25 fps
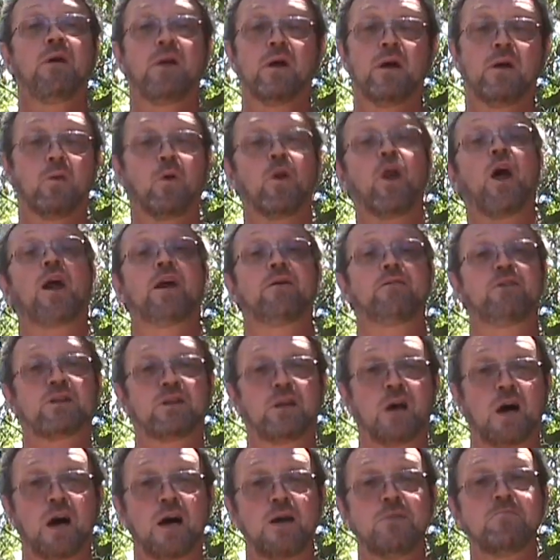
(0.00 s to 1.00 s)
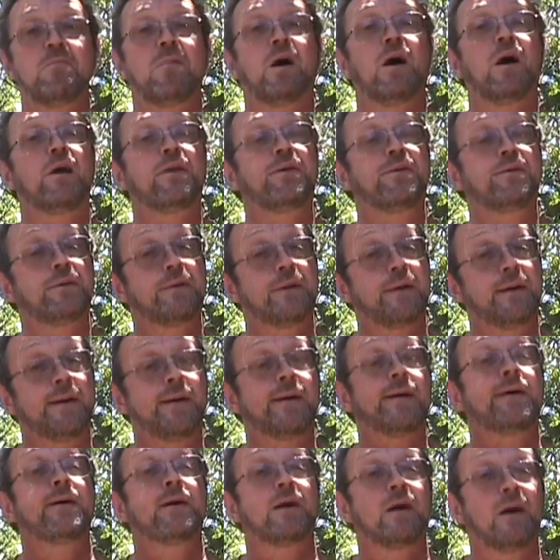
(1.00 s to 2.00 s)
you know, well, not every time, but
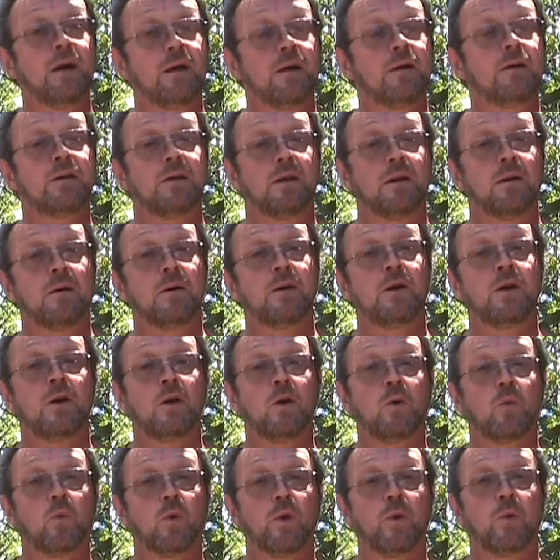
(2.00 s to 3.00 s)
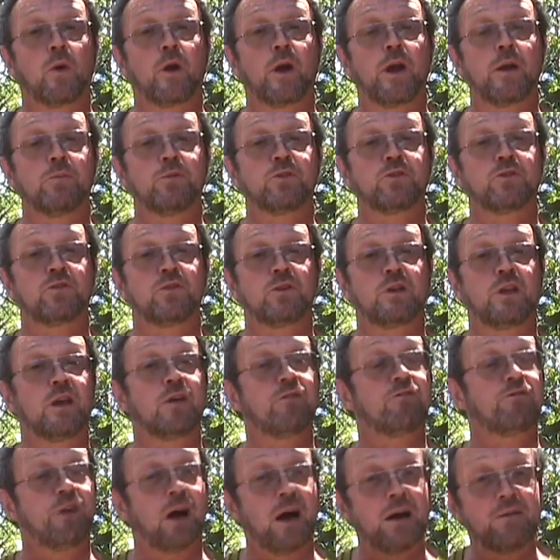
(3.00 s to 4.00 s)
uh, you know, we were able to
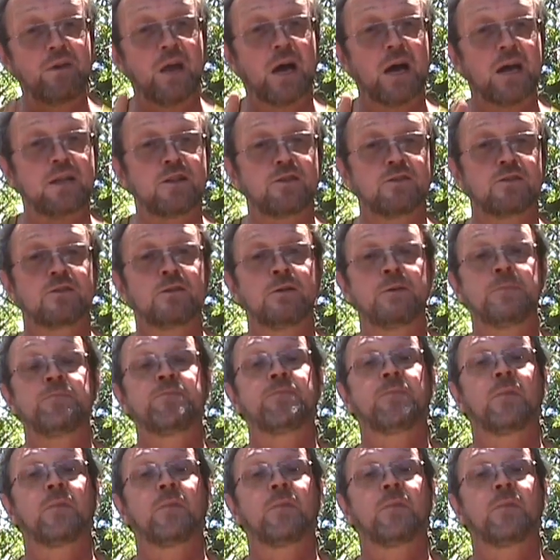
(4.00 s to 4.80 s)
get five nights